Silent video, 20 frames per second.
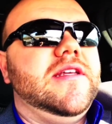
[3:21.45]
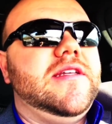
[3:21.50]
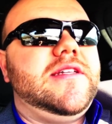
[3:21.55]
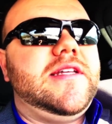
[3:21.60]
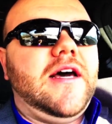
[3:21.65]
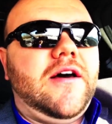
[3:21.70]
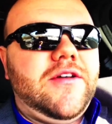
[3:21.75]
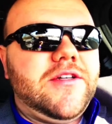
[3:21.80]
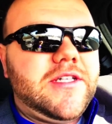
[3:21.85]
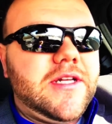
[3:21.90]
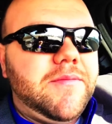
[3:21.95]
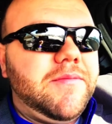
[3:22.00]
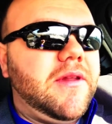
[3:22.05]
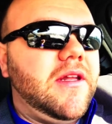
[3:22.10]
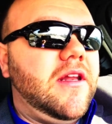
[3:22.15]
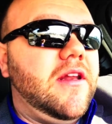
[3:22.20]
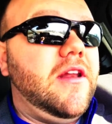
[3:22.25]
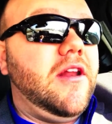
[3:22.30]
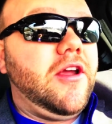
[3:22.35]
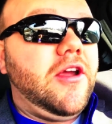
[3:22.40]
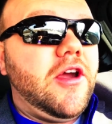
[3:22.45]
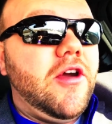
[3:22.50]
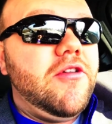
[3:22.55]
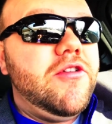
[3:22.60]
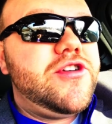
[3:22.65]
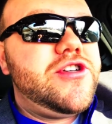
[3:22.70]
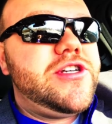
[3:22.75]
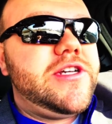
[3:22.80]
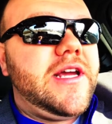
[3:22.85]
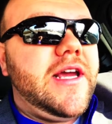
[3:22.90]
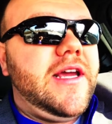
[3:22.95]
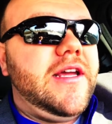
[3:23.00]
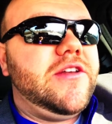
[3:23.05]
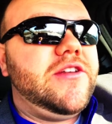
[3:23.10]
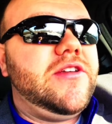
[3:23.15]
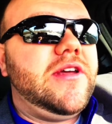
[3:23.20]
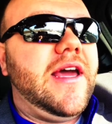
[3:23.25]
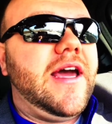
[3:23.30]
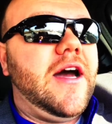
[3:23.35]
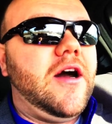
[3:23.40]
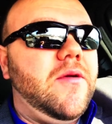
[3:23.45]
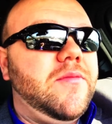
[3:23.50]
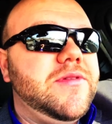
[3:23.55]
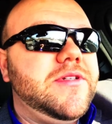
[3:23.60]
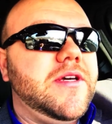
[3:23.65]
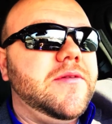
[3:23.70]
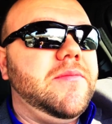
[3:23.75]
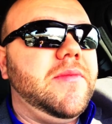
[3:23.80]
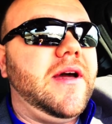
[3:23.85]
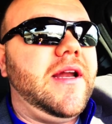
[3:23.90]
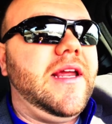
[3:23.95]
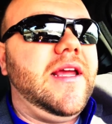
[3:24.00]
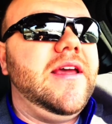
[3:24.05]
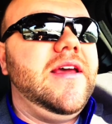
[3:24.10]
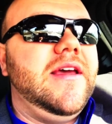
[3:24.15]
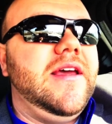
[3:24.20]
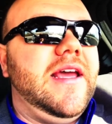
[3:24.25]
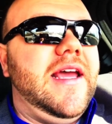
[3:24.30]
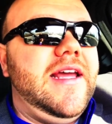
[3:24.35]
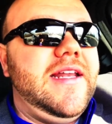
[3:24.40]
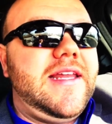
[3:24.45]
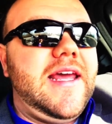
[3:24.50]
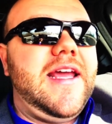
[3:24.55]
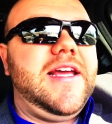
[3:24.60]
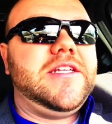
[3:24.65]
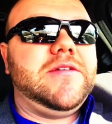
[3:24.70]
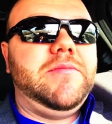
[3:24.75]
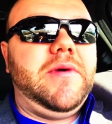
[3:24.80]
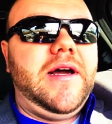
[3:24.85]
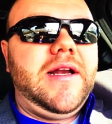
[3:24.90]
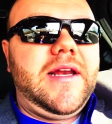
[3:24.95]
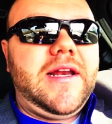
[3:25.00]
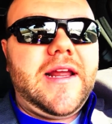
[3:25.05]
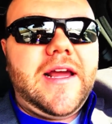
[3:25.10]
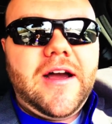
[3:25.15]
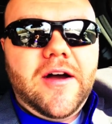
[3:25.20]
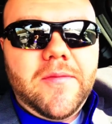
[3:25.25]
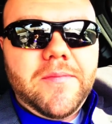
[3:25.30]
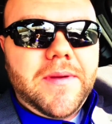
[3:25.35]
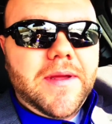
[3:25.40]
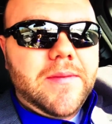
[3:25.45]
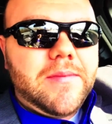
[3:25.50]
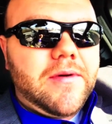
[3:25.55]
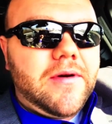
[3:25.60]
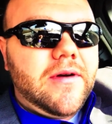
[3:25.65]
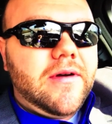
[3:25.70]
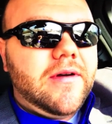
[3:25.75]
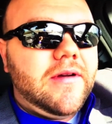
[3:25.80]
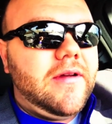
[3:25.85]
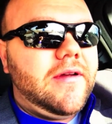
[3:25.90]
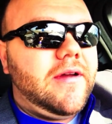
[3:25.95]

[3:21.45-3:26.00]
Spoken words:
sell something, to negotiate, to help somebody. It takes money to help people.